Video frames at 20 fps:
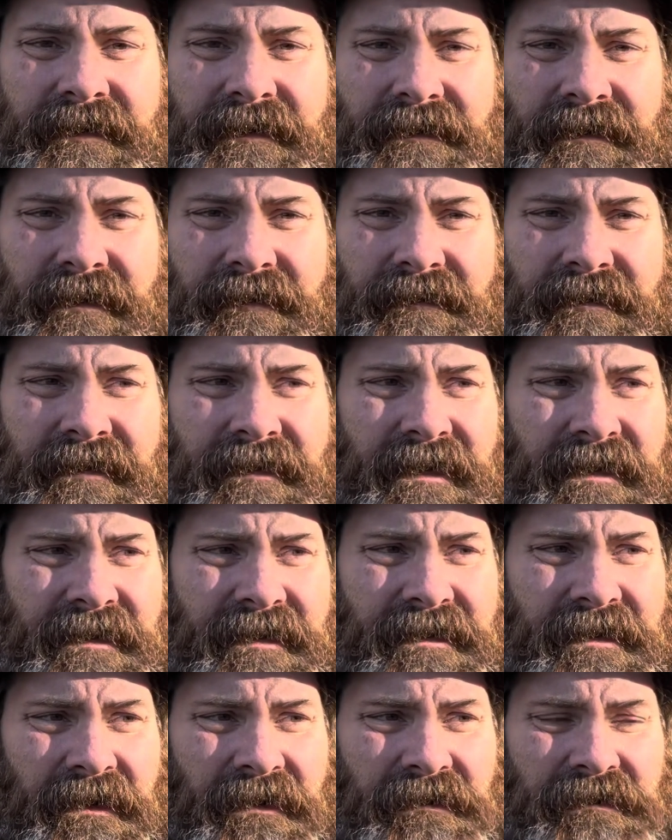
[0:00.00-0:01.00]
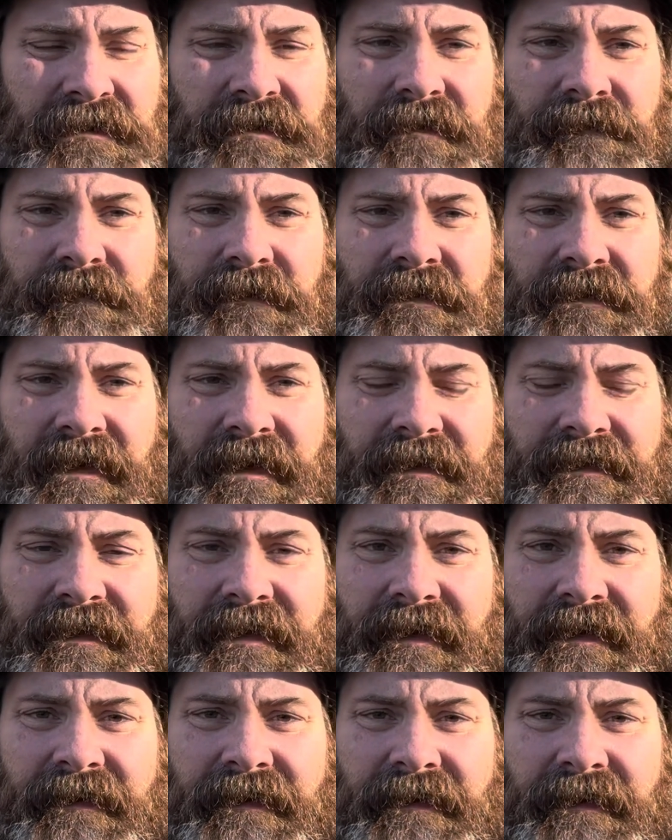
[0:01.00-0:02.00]
you know, I think any car is going to be like
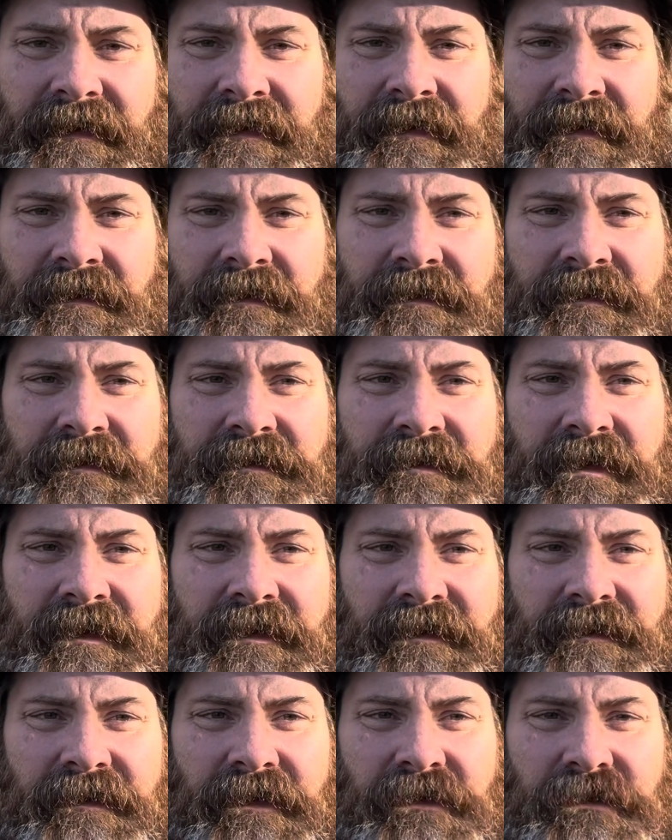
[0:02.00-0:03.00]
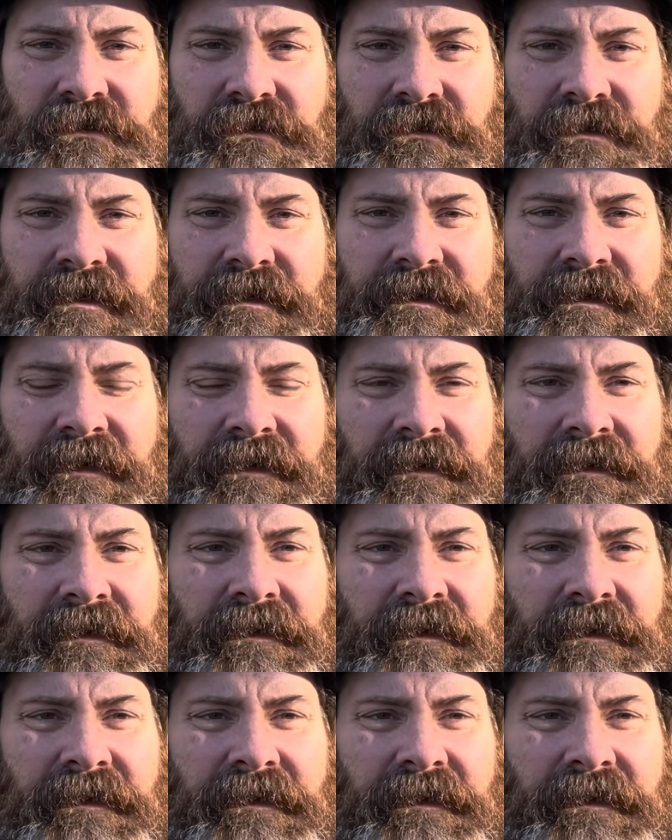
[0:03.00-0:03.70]
that that is not a luxury